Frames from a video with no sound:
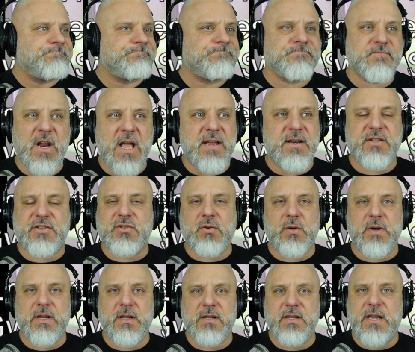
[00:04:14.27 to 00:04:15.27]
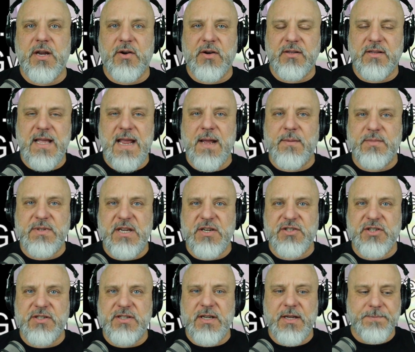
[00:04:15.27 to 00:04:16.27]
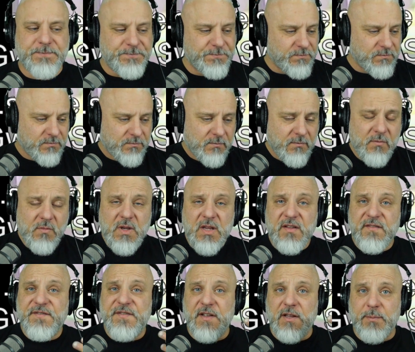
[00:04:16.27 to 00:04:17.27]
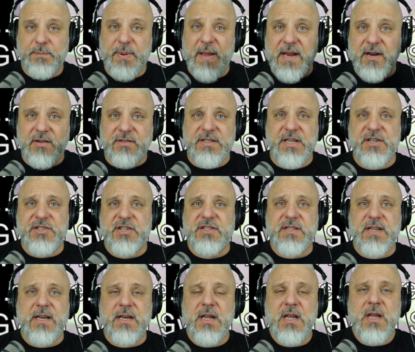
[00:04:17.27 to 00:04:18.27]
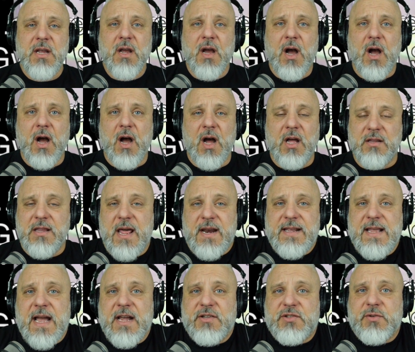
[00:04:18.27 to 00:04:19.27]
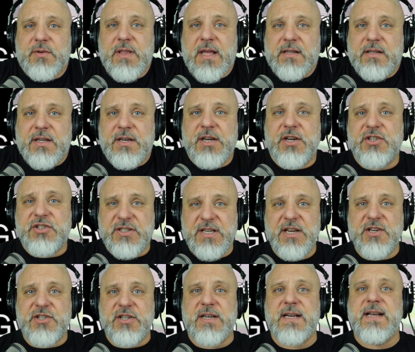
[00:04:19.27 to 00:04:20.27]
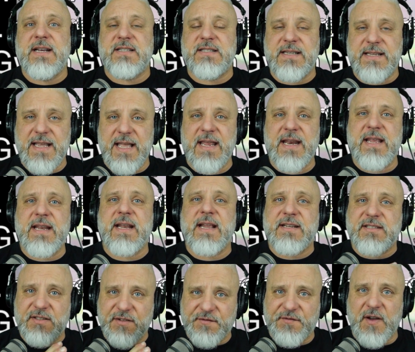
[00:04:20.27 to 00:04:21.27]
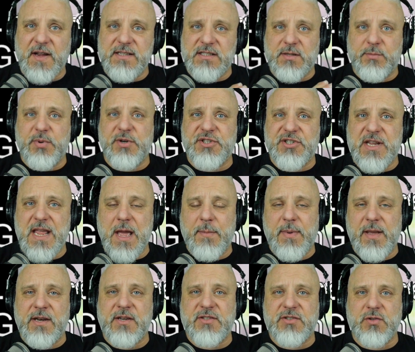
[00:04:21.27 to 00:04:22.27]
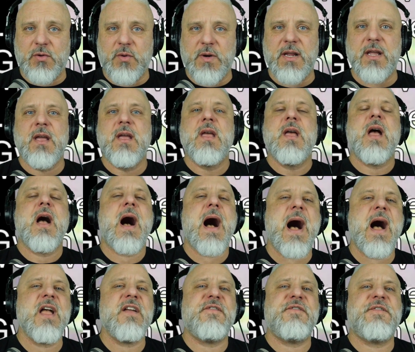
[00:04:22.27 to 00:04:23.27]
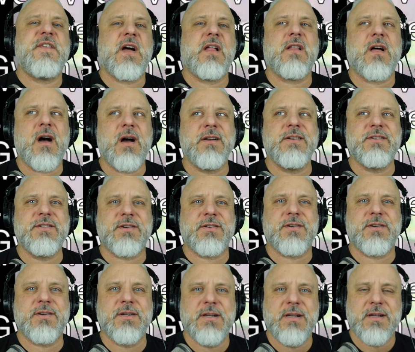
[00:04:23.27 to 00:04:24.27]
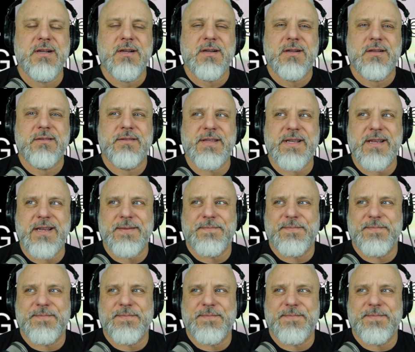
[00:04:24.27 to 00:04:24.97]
End of story. Gary Lamb teaches it. Philip Bayer teaches it. A lot of guys who are in that lineage teach it. It is to get in, and it's to fight, to bridge a gap. End of story. I fell under the